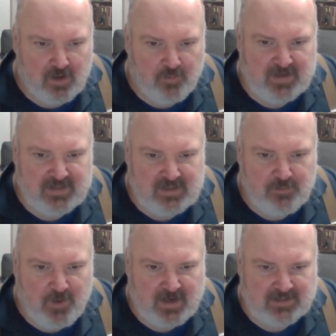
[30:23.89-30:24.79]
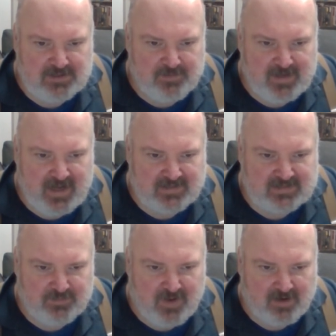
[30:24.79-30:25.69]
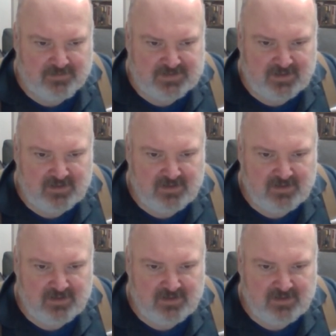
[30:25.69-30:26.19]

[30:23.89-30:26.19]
when he wanted to enhance democracy,